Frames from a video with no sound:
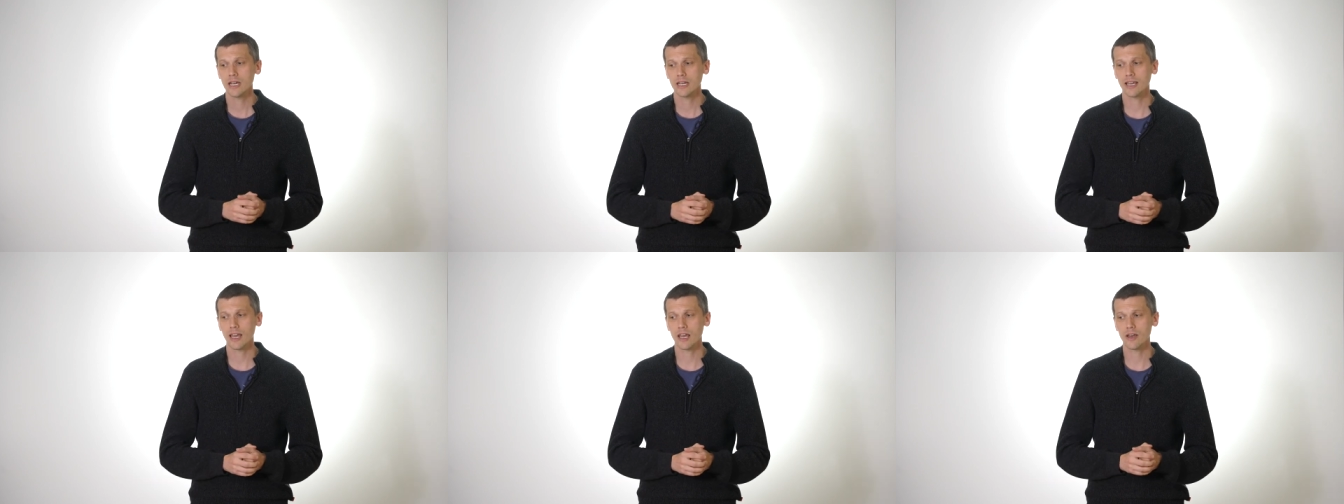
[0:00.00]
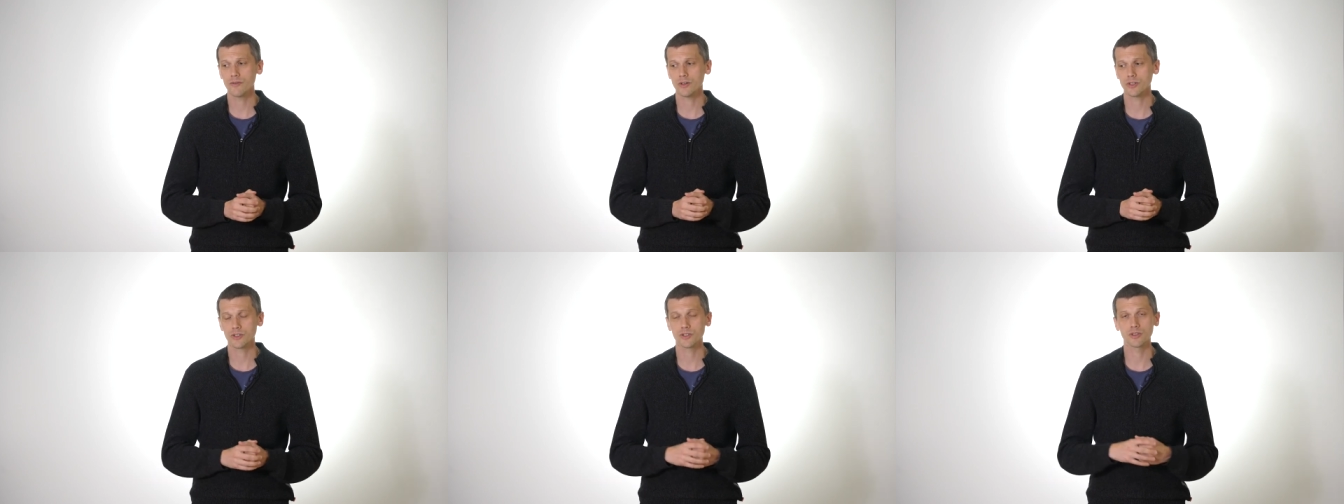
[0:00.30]

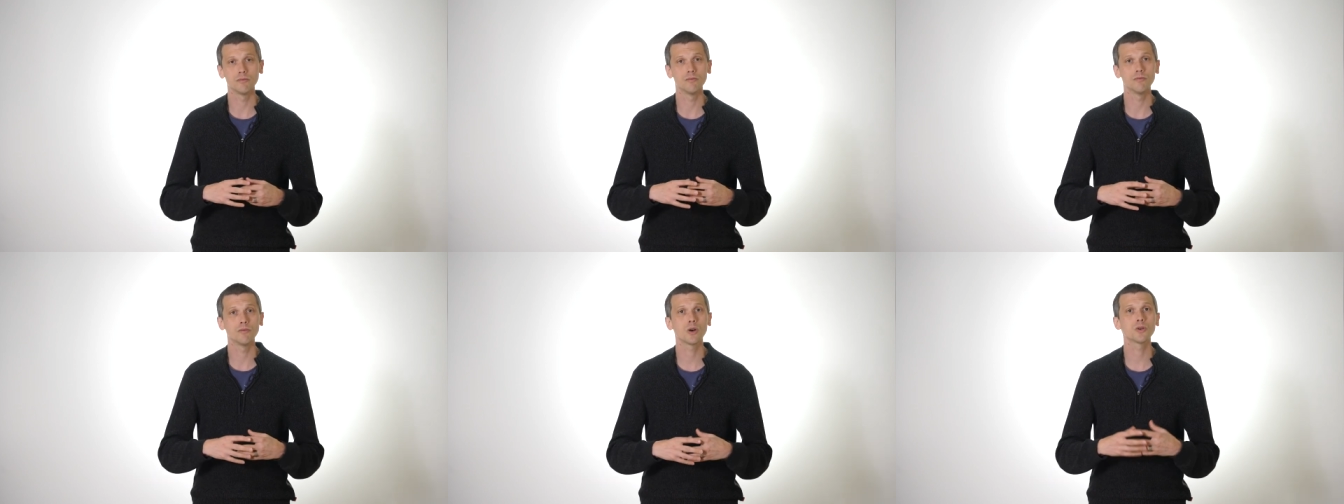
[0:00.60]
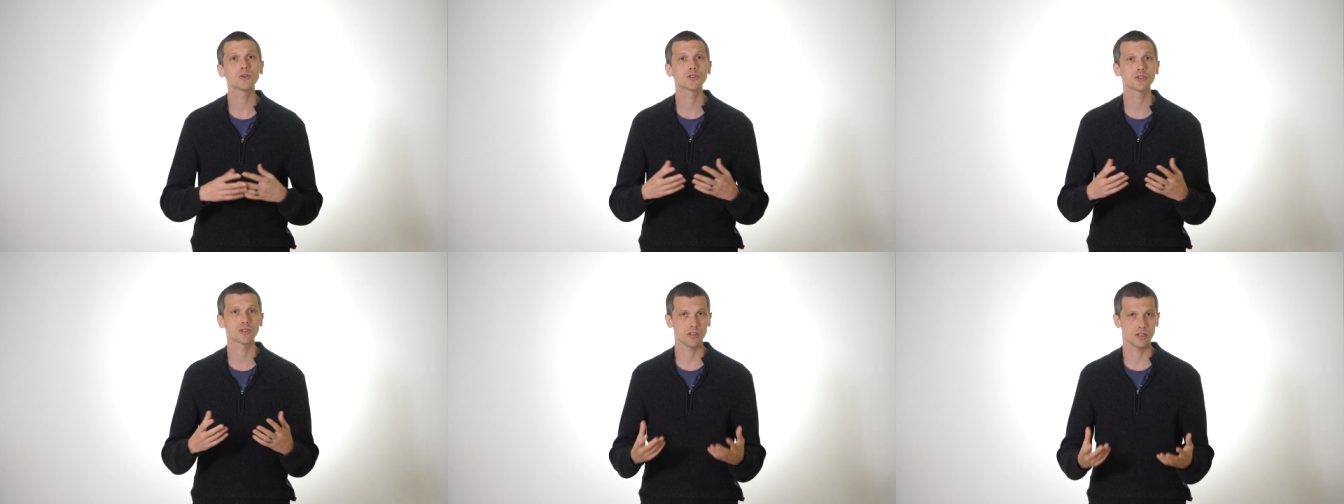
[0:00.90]
gave us the
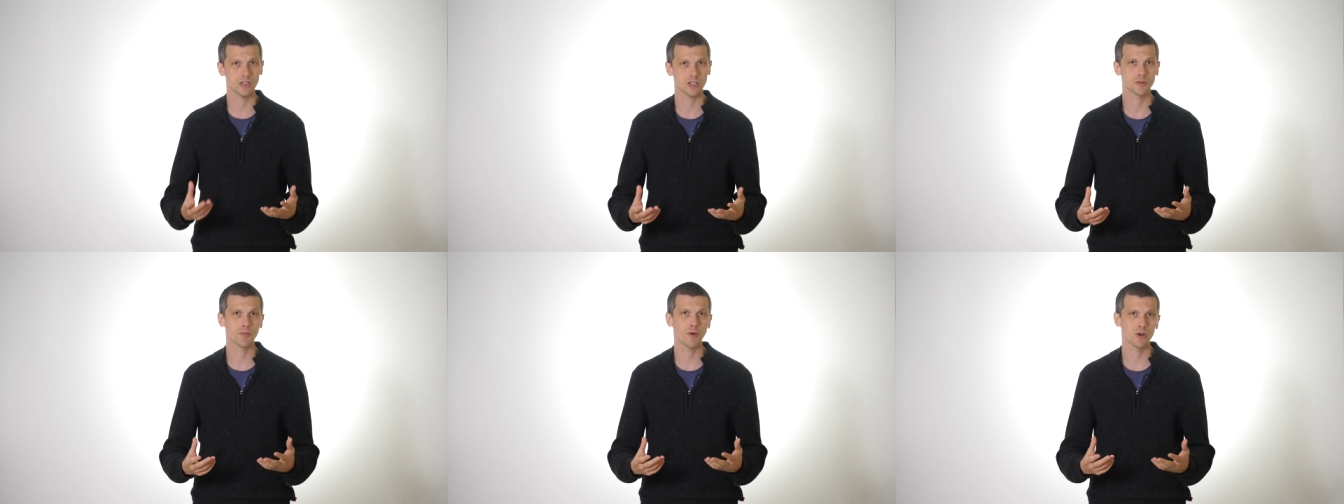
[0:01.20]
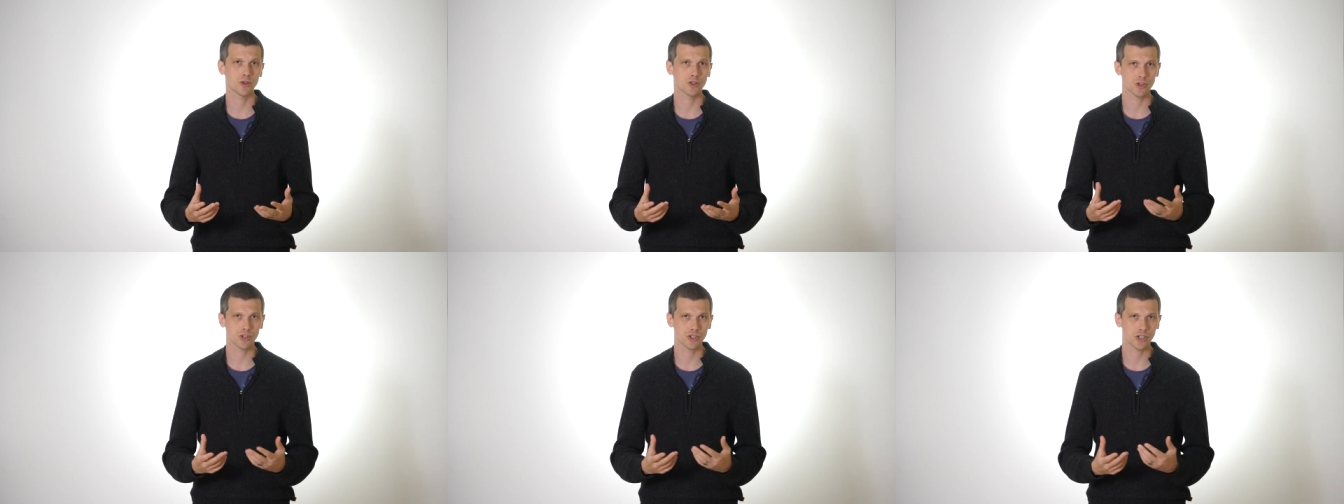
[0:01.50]
most
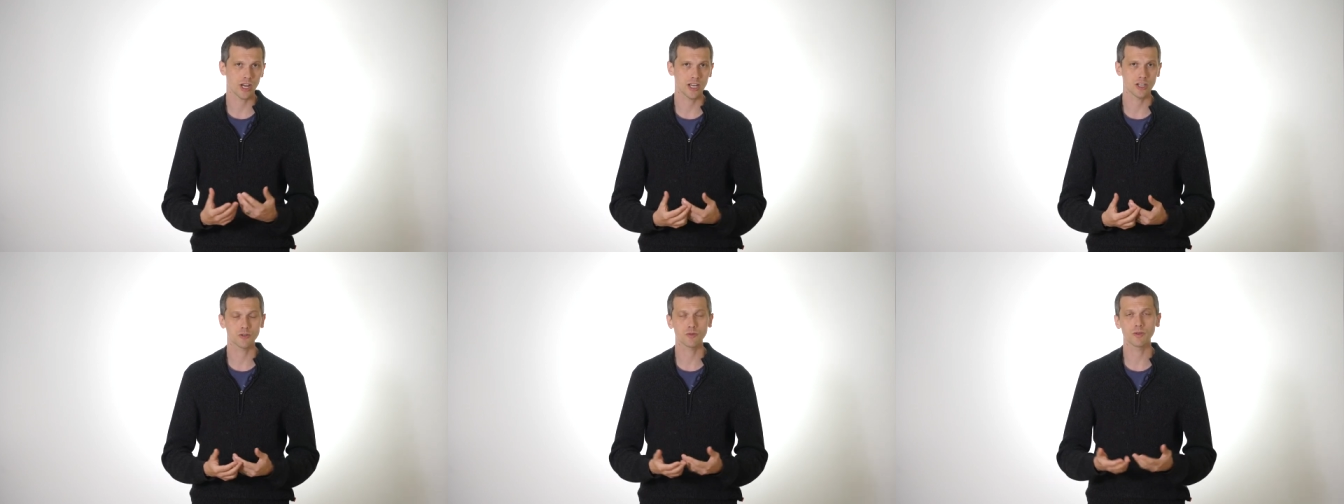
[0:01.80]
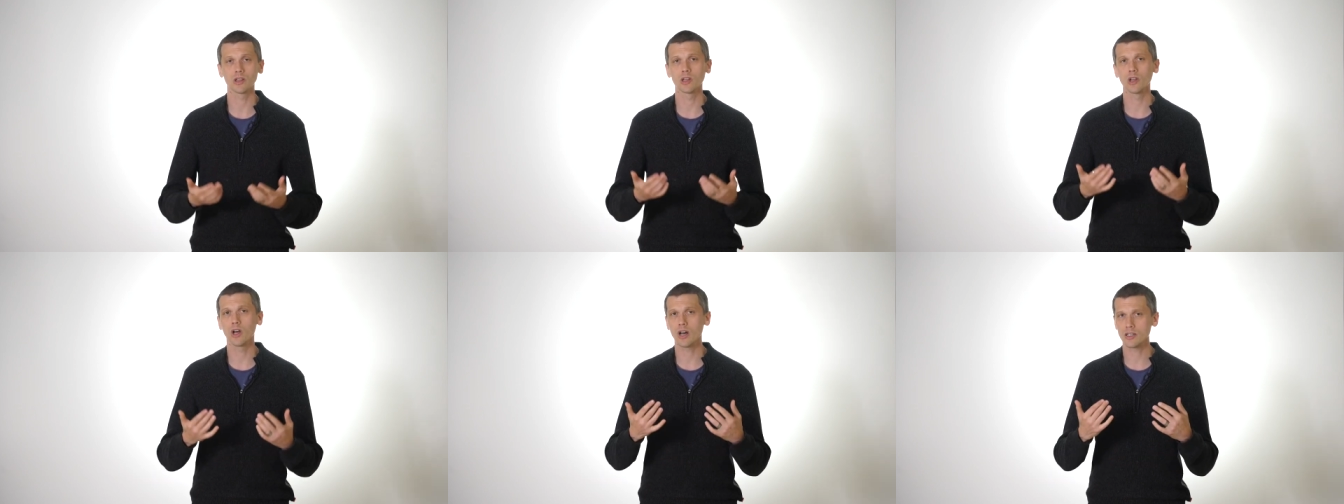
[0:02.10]
exposure change.
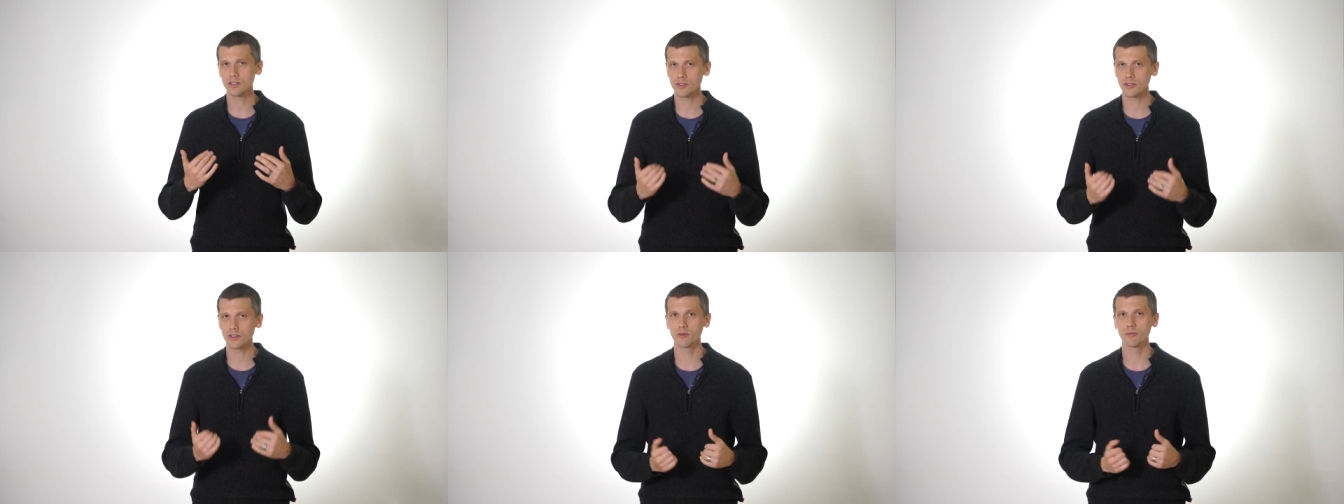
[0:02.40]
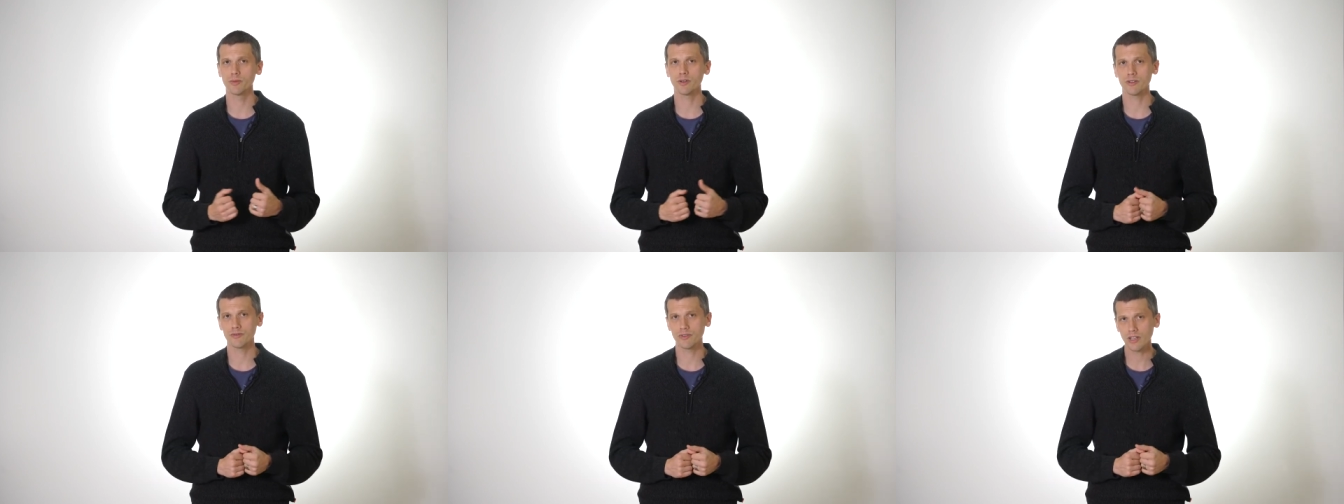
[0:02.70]
We lost a
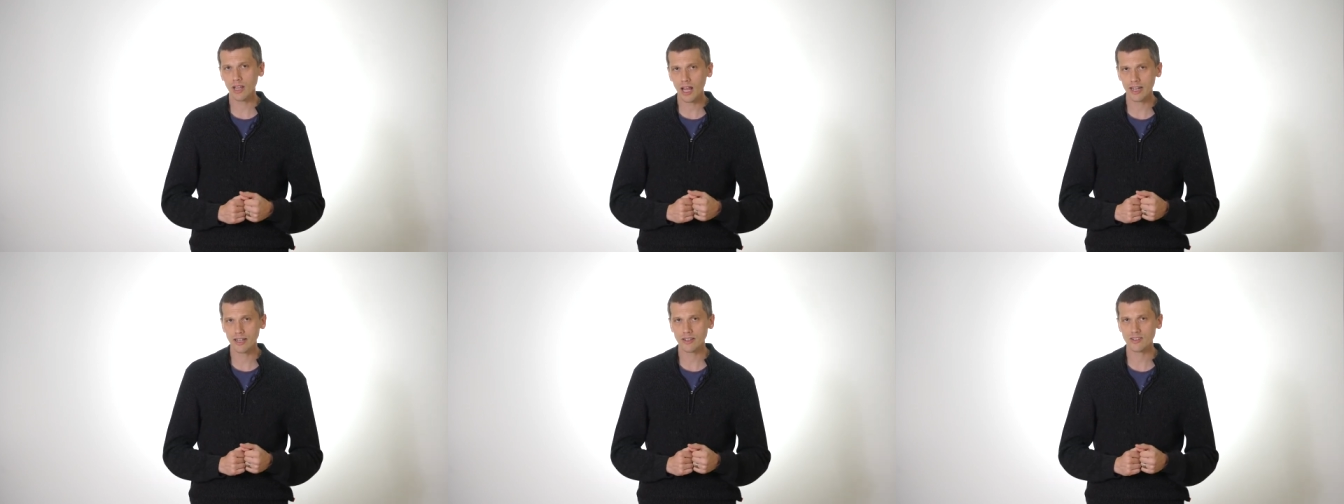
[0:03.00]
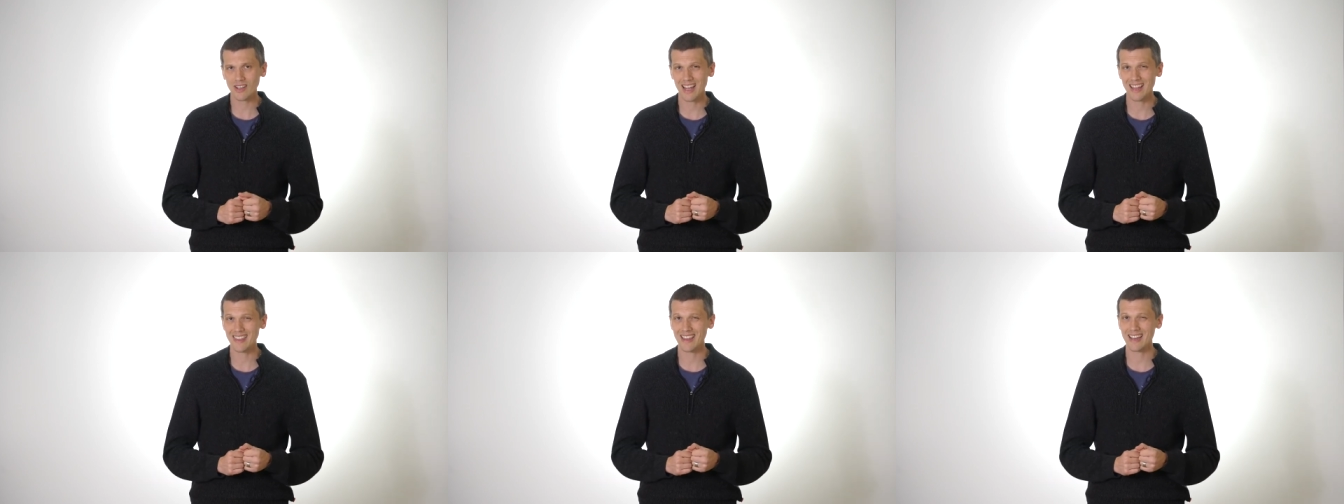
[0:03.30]
little bit of
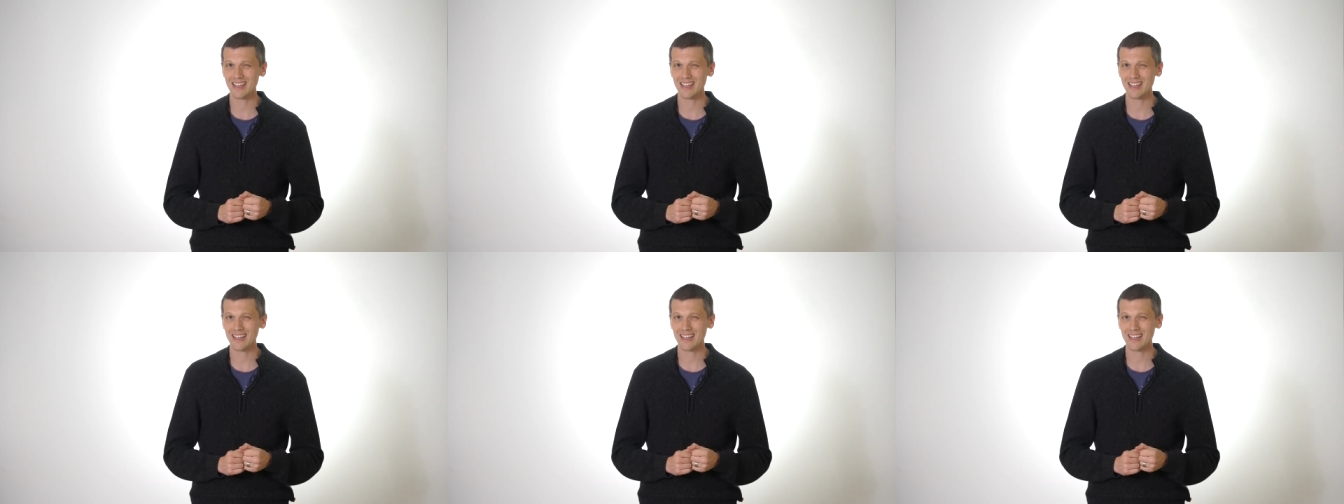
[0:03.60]
light, and